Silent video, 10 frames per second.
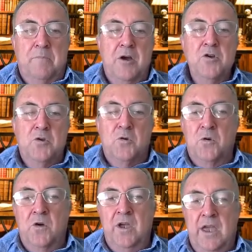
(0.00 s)
poke
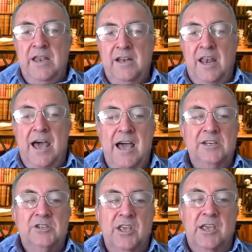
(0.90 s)
or
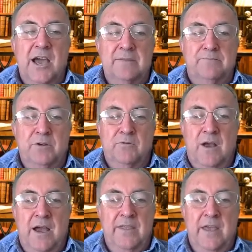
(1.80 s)
enlarge the cut, but
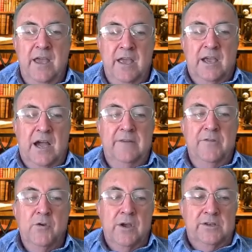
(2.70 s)
rather
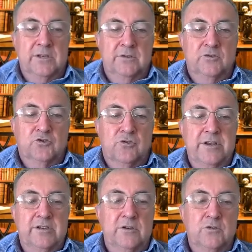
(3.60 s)
cover it and
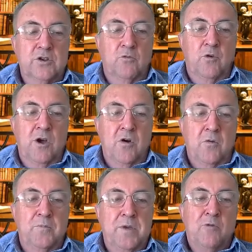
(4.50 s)
treat it
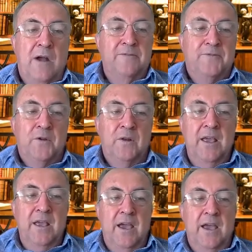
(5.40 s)
well. Be grateful
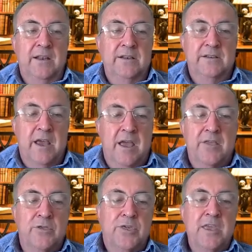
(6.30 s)
and
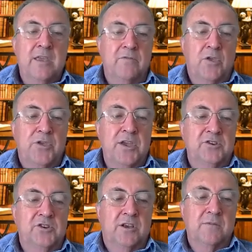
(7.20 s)
think of the
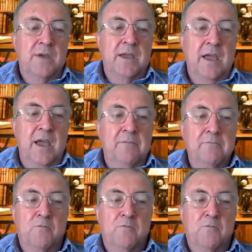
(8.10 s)
things you can be